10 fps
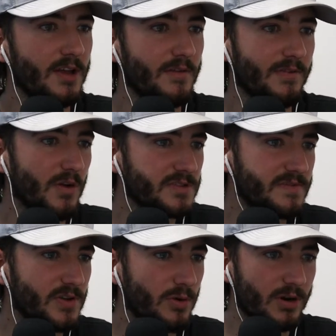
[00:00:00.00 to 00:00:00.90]
For those of
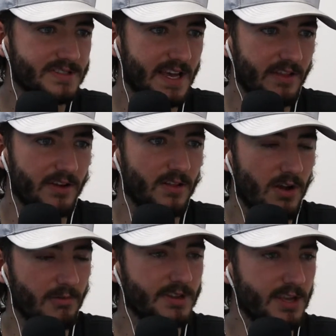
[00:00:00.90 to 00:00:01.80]
you who are tailing
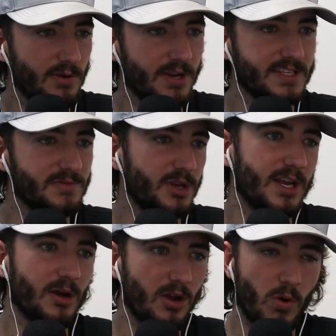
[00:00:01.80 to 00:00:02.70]
along with the units, we did
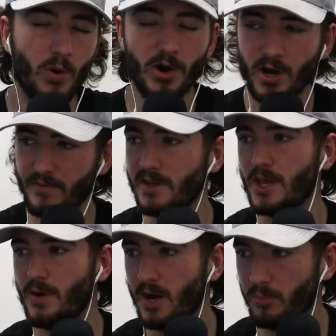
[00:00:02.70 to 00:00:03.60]
a quarter of a
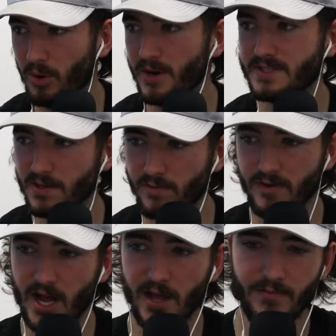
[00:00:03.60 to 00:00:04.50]
unit, a
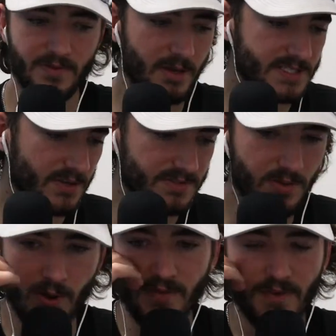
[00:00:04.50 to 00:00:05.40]
0.25. So it's
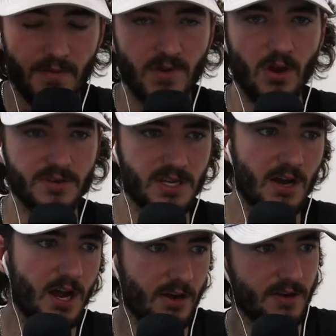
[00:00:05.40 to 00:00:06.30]
$25 on
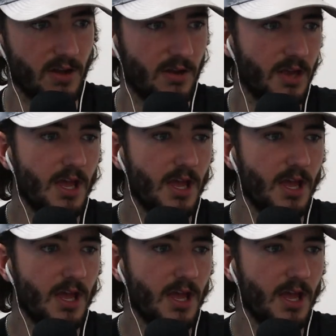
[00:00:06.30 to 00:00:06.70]
$100.